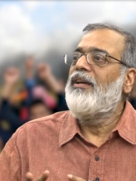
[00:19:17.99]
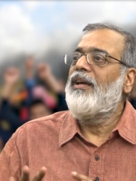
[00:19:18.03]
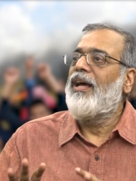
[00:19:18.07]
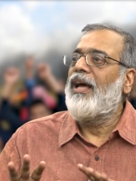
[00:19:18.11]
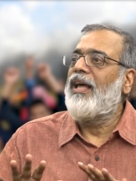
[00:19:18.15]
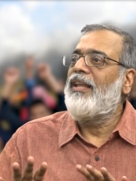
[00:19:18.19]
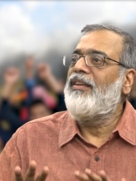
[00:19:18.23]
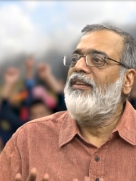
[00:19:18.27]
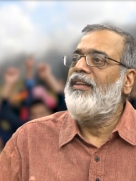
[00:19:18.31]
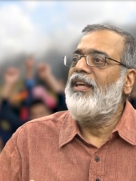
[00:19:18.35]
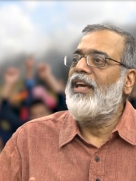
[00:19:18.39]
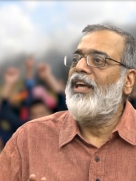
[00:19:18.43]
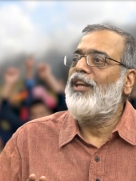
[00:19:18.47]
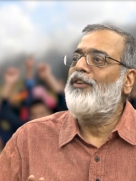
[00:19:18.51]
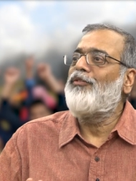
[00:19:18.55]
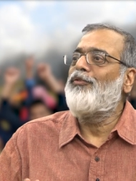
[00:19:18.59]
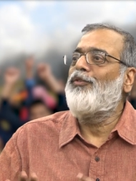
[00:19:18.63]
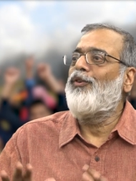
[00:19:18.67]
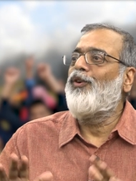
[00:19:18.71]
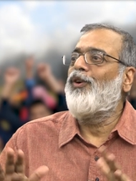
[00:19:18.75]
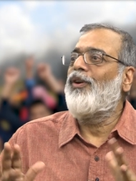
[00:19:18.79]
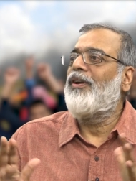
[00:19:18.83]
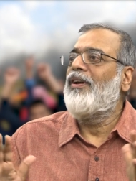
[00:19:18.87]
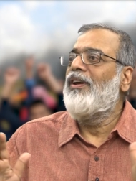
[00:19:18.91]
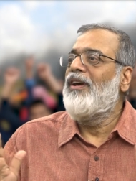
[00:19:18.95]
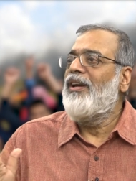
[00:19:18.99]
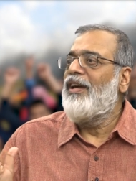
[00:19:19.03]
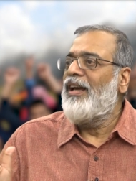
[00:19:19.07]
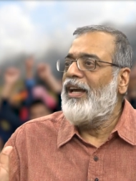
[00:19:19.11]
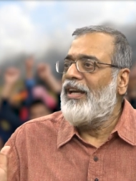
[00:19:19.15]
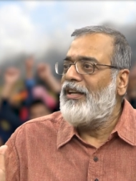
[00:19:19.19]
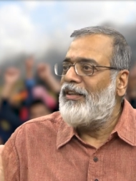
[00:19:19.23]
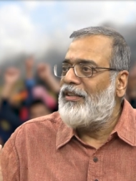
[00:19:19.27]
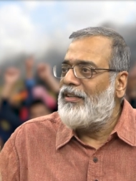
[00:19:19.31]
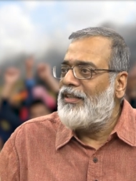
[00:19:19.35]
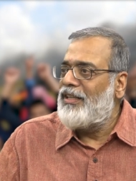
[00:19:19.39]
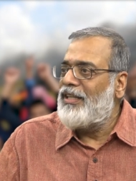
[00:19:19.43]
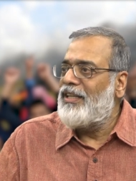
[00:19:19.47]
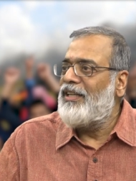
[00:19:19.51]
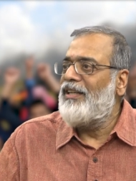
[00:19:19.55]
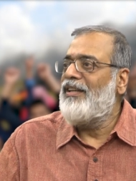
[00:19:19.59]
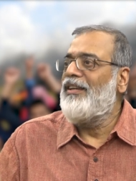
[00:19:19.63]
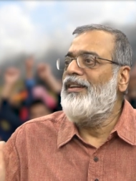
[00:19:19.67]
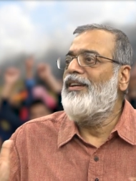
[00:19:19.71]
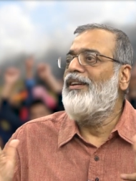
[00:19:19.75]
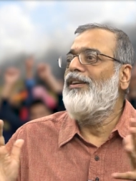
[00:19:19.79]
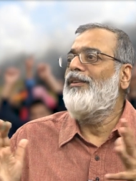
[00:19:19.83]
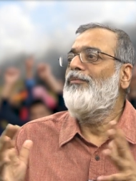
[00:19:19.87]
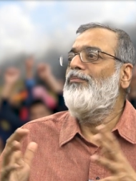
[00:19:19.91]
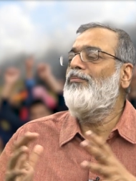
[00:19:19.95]
and therefore
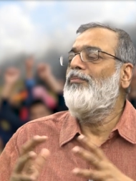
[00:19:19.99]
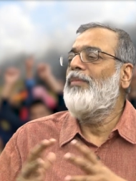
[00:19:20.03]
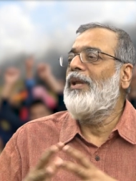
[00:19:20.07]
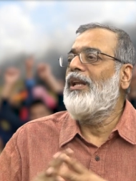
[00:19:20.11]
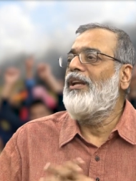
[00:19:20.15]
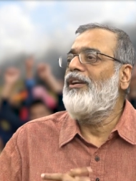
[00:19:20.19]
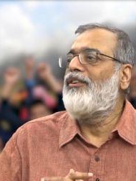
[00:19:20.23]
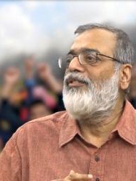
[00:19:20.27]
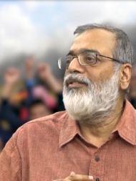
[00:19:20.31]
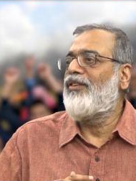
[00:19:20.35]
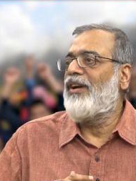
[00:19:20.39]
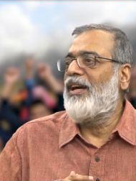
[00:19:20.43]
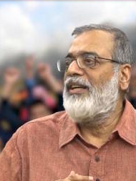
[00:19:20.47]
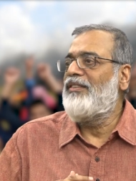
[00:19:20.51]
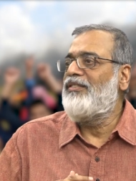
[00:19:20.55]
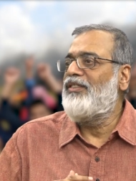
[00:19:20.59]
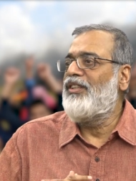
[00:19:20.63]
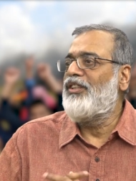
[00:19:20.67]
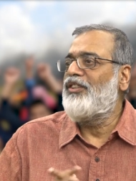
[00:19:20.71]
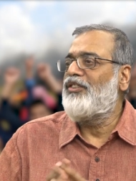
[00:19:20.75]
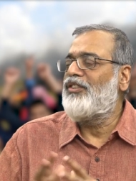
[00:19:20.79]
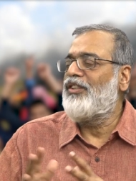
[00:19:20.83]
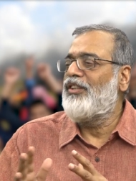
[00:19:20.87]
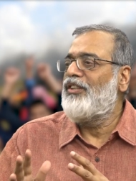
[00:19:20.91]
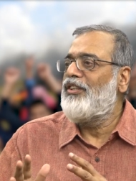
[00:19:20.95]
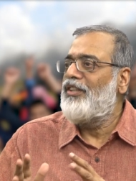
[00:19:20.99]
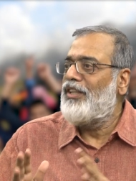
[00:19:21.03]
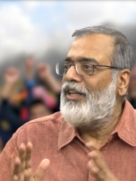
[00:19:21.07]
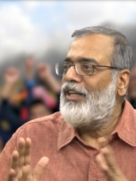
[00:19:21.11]
demilitarization,